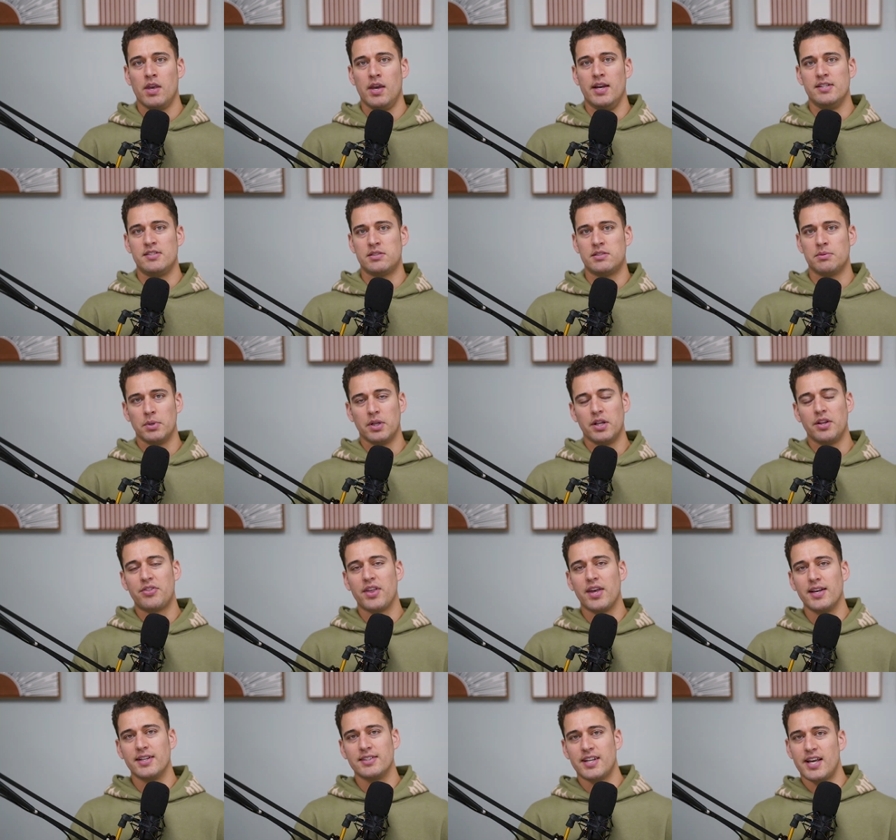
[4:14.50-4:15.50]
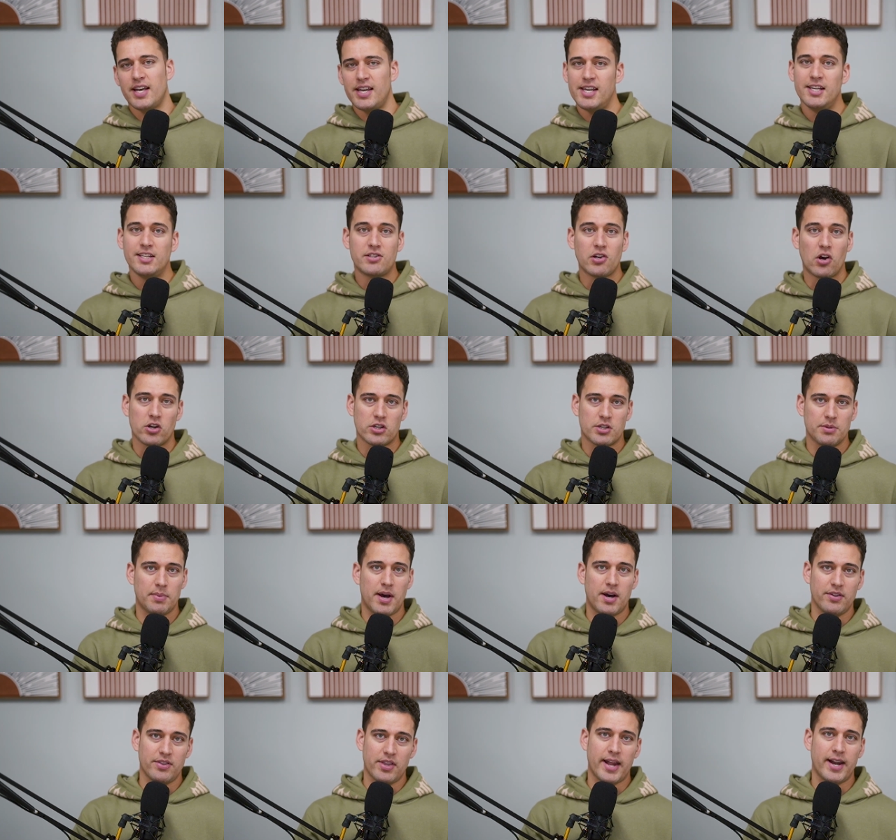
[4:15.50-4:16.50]
And some of the things that he talked
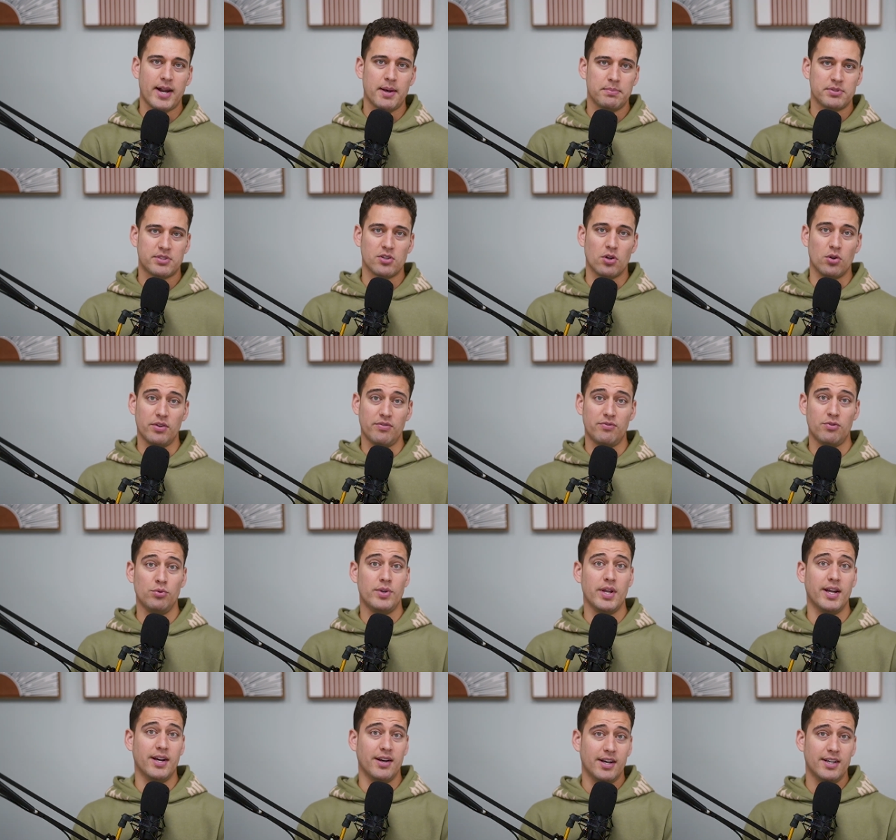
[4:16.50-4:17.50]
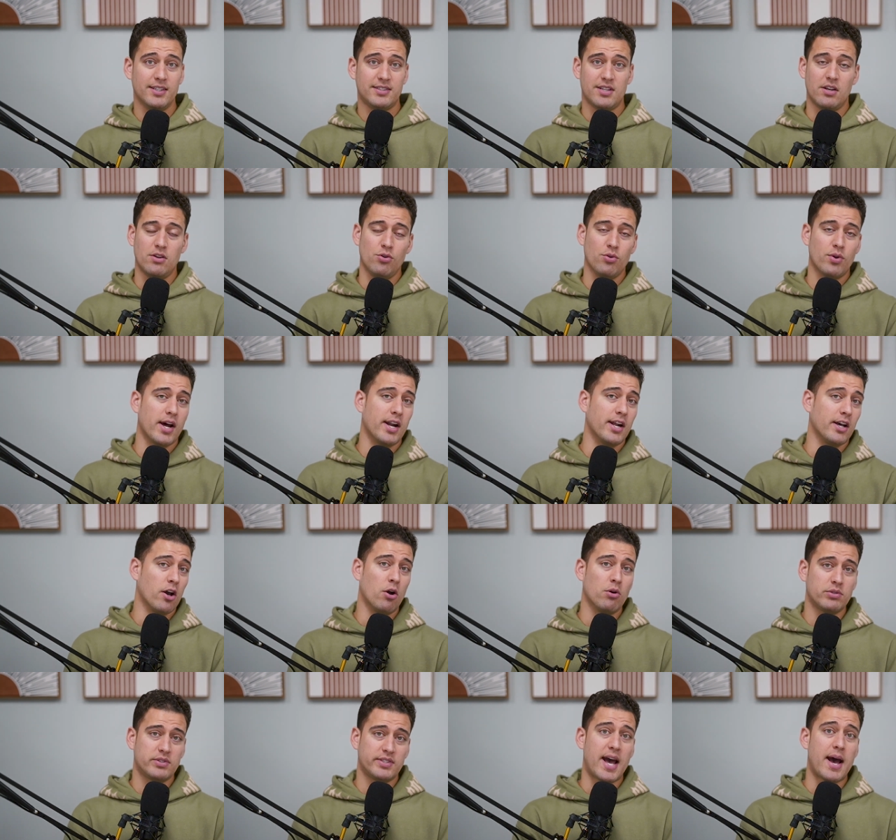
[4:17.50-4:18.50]
about in that episode, if you didn't listen, you got to
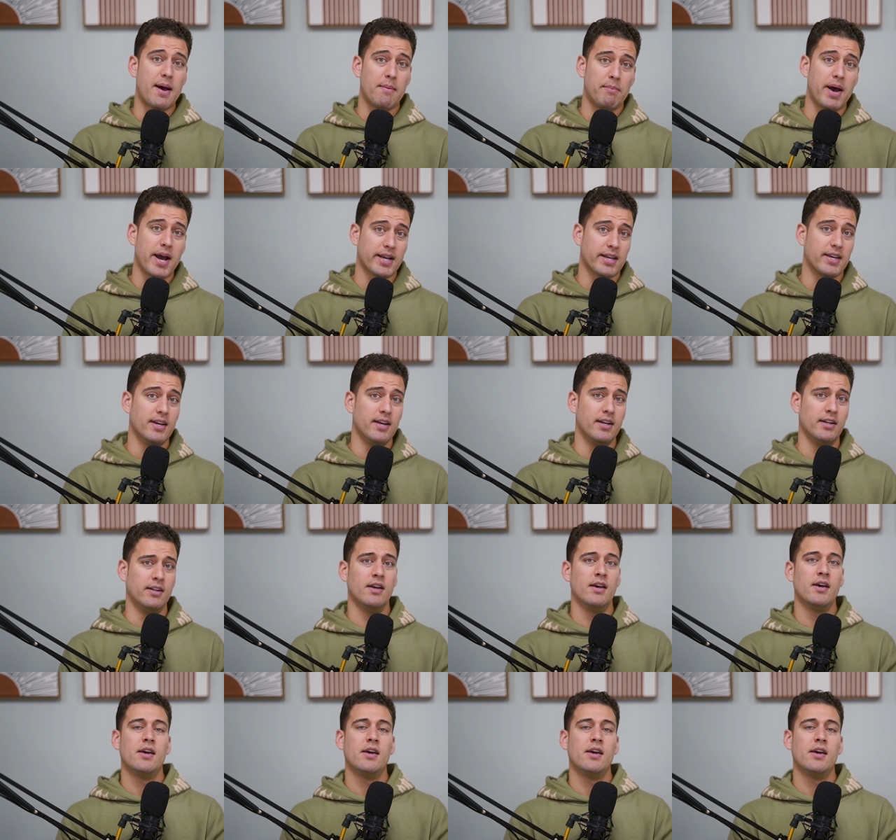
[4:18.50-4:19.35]
go tap back in.